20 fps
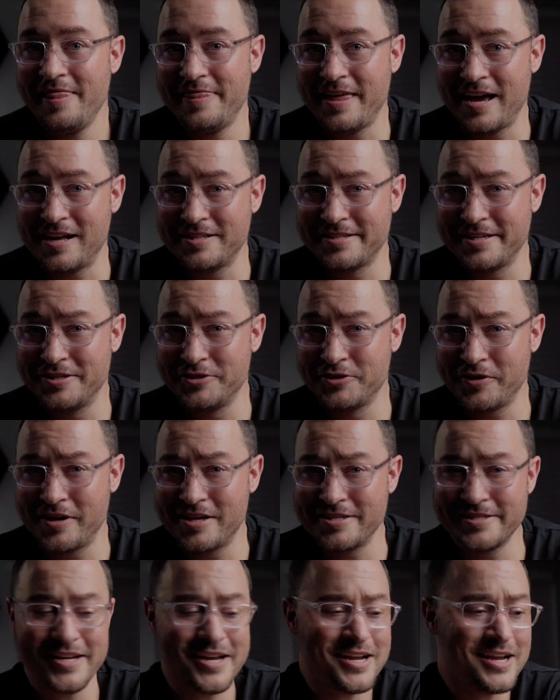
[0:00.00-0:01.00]
That's
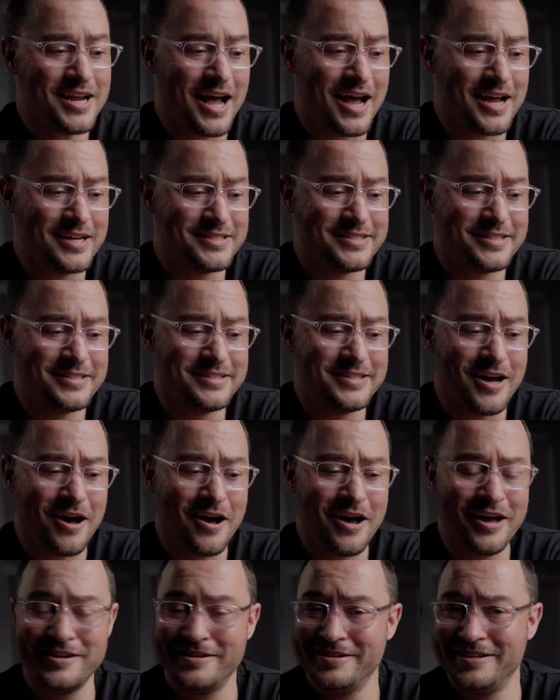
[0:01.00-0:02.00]
interesting. I did
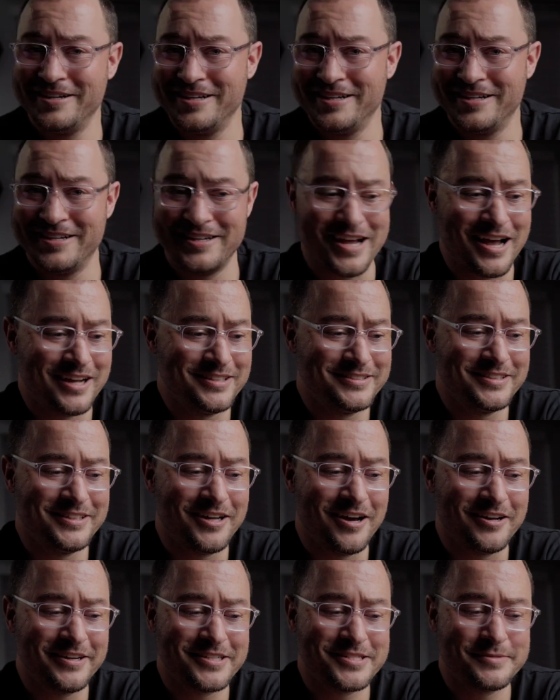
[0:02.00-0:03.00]
not I did
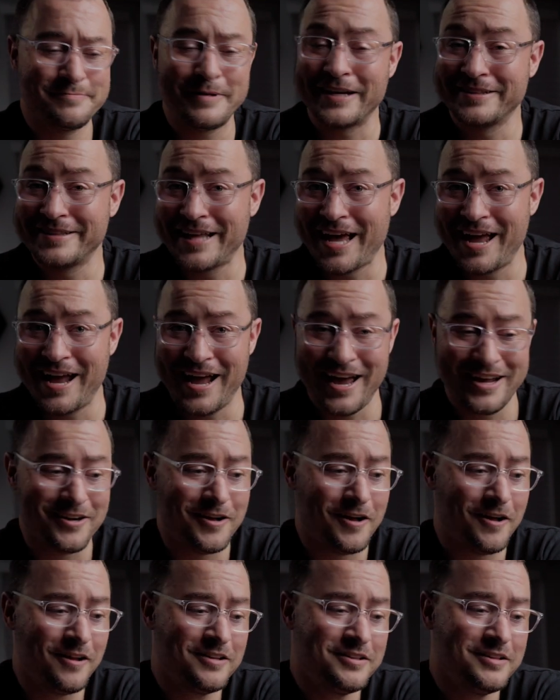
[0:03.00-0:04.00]
not expect that at
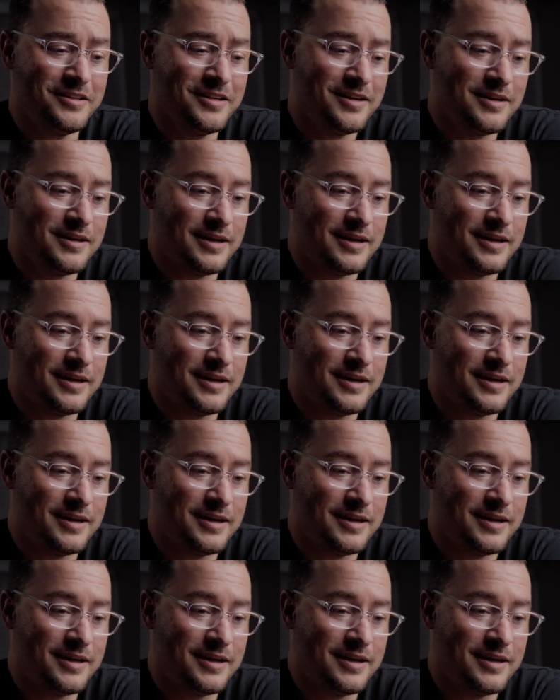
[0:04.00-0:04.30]
all.